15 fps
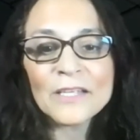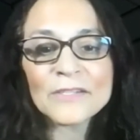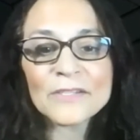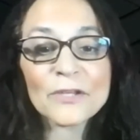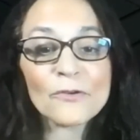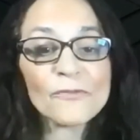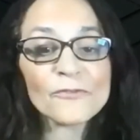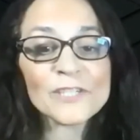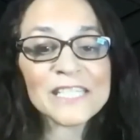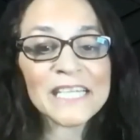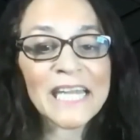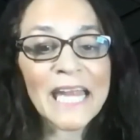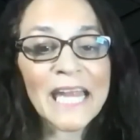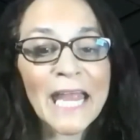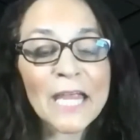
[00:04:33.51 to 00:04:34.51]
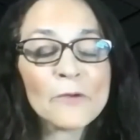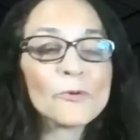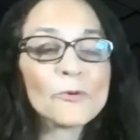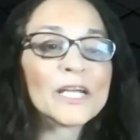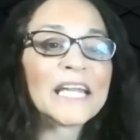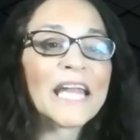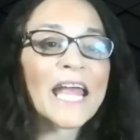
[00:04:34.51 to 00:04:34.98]
So for today,
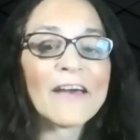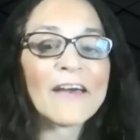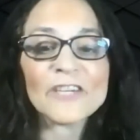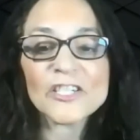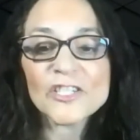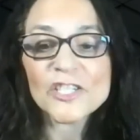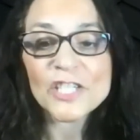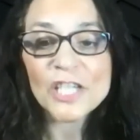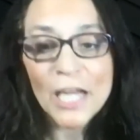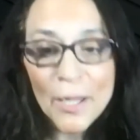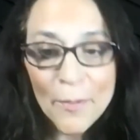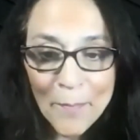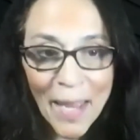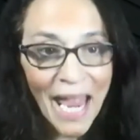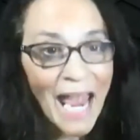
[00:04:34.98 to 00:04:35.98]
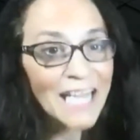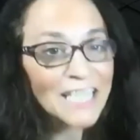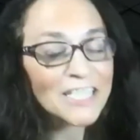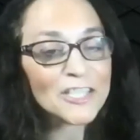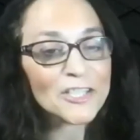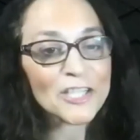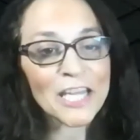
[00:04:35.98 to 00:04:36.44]
we're going to have a
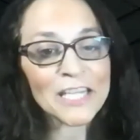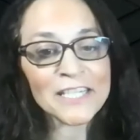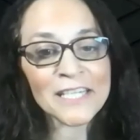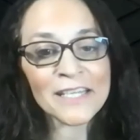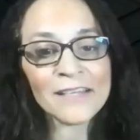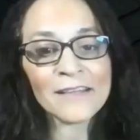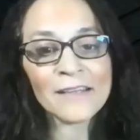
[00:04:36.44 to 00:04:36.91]
jam-packed agenda